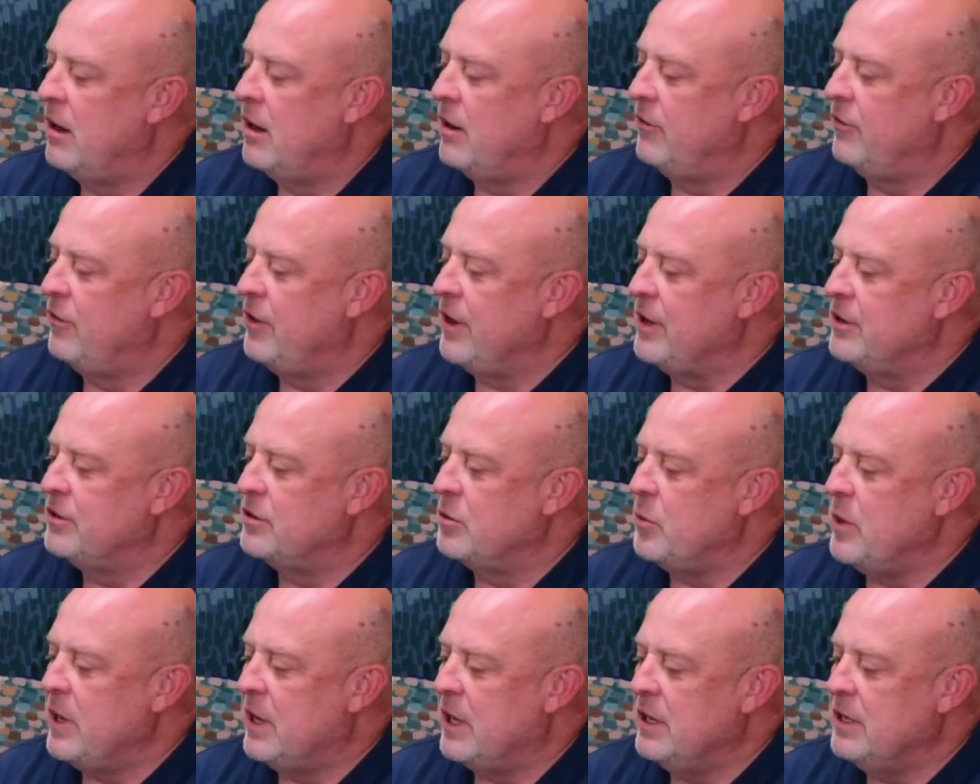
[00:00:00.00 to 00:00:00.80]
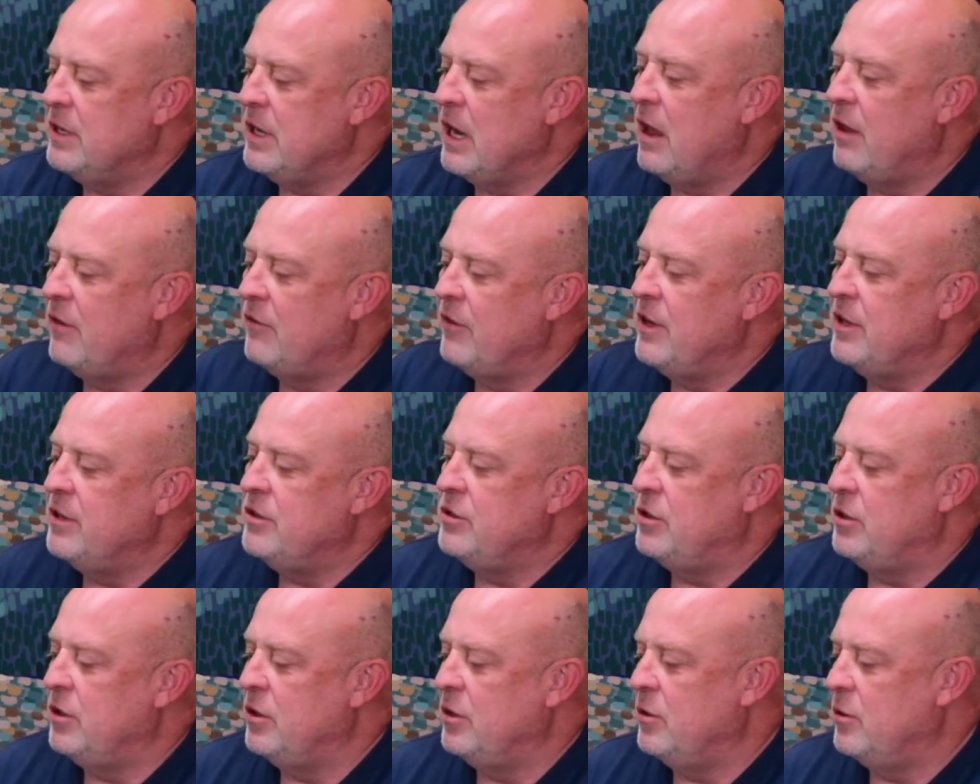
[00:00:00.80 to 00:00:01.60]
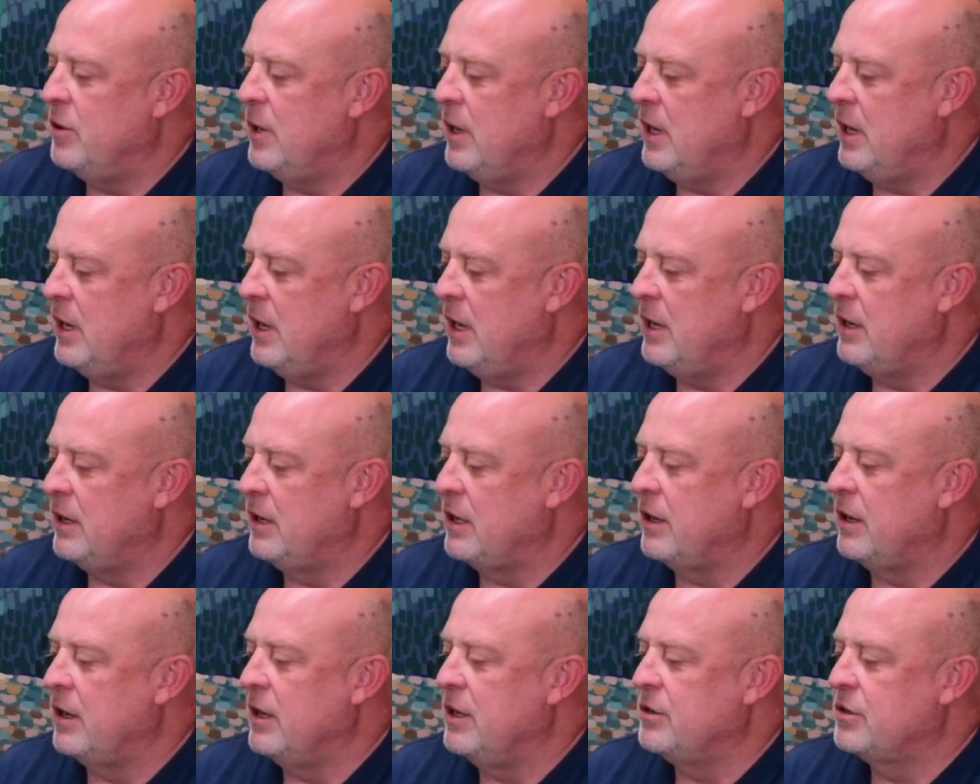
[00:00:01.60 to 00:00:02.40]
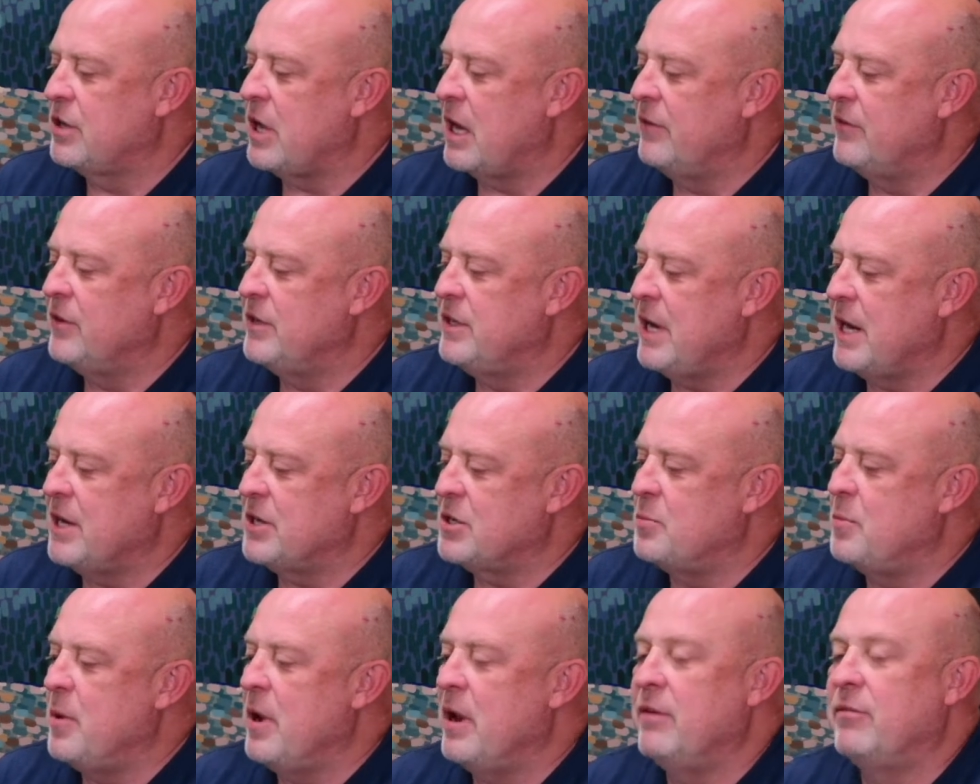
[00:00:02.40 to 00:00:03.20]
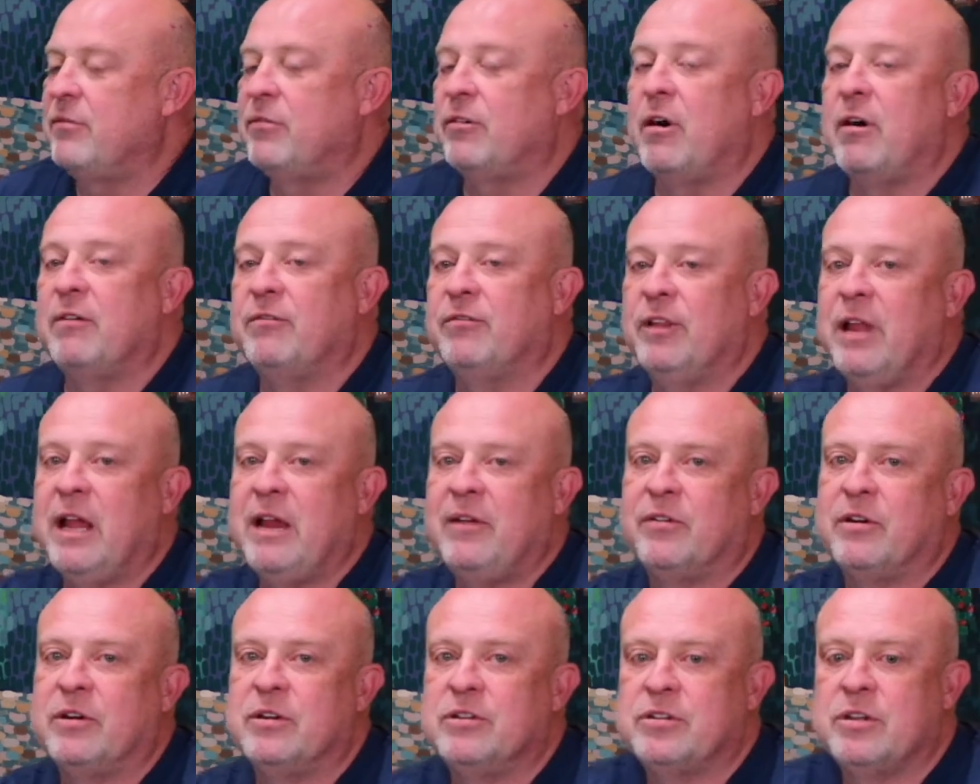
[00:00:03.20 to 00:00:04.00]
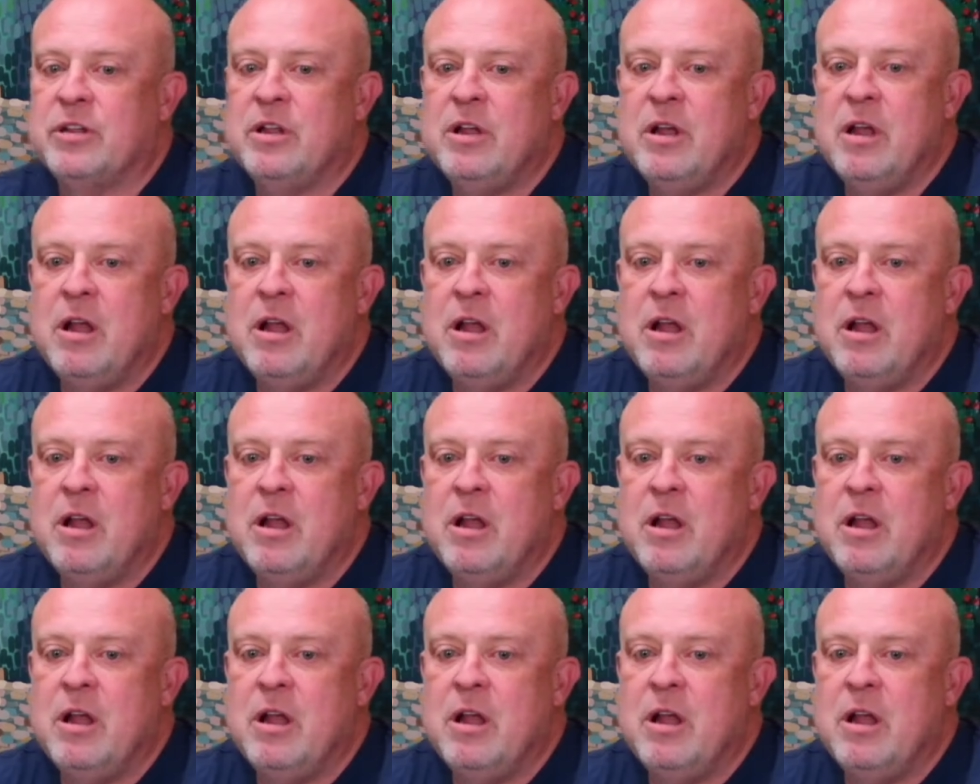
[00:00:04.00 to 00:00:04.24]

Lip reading: things that we can delve into. And it's kind of a test bed for our flavors.